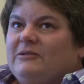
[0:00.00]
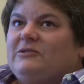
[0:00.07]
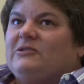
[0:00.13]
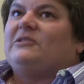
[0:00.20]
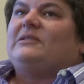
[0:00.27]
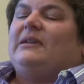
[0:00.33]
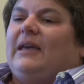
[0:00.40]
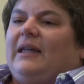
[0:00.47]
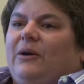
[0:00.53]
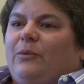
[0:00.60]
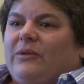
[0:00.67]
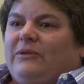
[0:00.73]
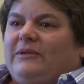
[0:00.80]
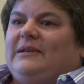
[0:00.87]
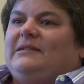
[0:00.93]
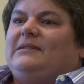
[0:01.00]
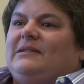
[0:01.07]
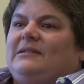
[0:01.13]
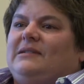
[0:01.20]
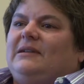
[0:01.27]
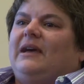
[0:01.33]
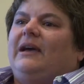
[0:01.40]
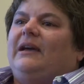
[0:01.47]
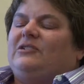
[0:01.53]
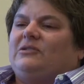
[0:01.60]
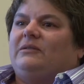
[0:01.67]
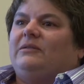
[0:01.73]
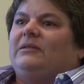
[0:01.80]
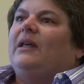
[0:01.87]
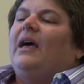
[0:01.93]
Just getting with
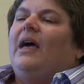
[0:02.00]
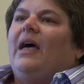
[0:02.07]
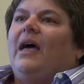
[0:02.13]
DCCh